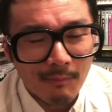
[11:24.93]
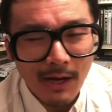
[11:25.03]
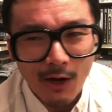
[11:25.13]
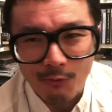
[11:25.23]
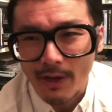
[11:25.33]

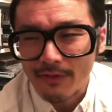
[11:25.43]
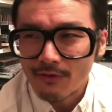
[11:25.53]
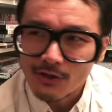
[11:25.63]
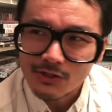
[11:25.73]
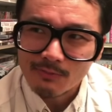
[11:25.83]
about my
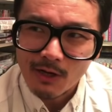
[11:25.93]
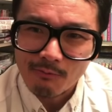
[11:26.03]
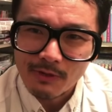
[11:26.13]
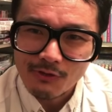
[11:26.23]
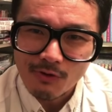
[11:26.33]
thoughts
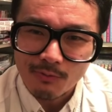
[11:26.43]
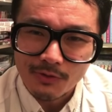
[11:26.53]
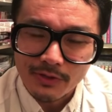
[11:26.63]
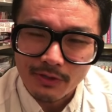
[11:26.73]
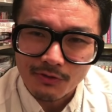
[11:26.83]
about Big Trouble
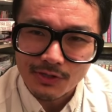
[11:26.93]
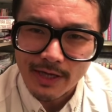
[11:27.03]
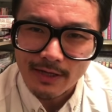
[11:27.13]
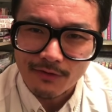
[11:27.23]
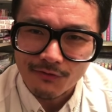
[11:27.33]
in Little China.